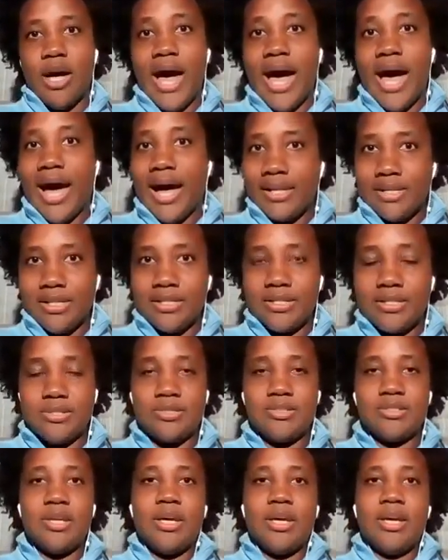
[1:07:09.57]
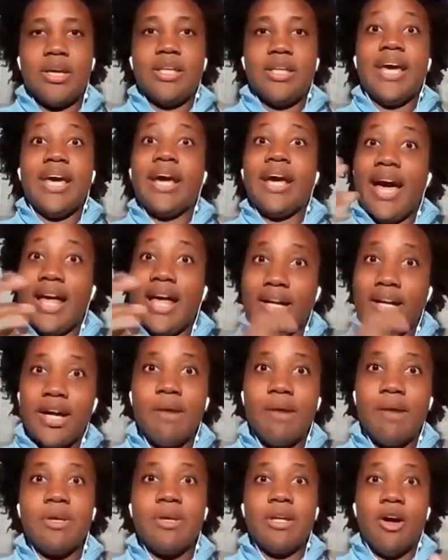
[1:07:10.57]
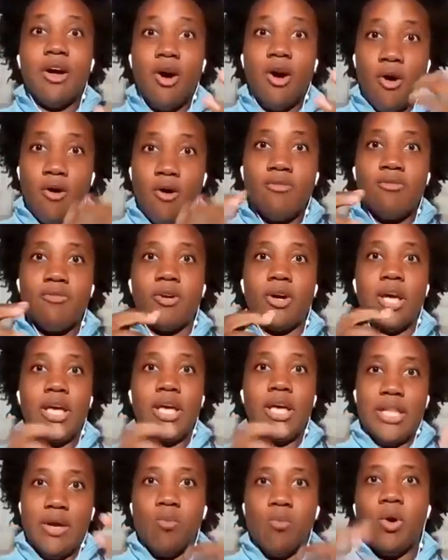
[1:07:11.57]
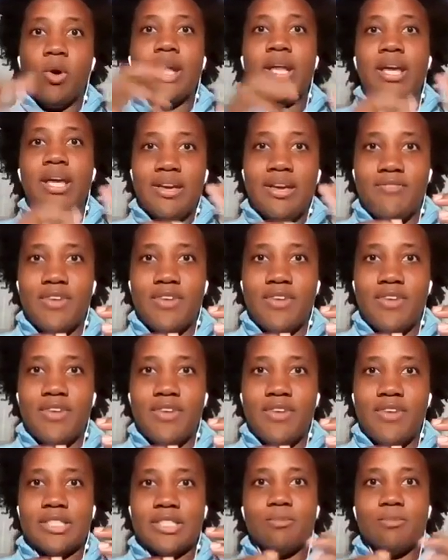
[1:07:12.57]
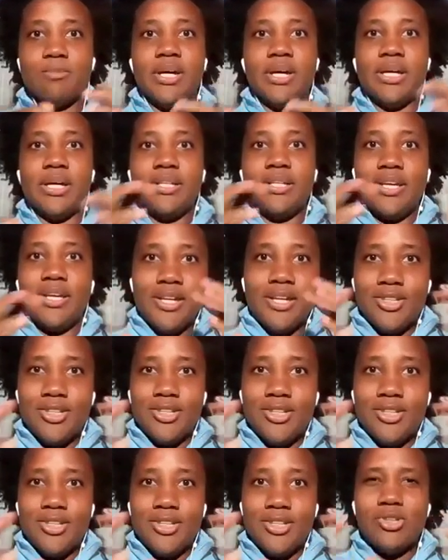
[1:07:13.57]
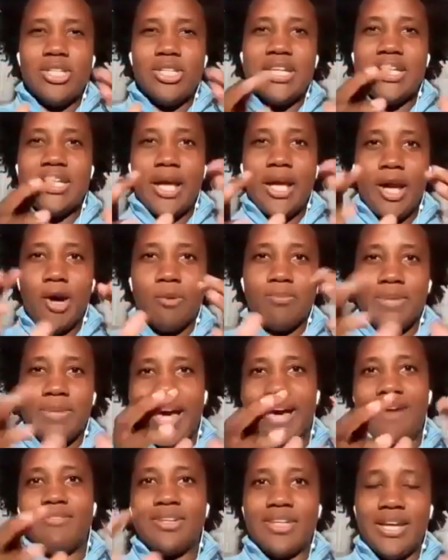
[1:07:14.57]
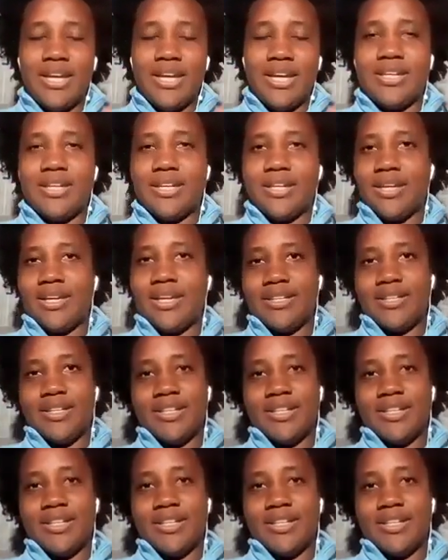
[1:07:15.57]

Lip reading: islands that kind of coming over and they want to invest, but need help navigating.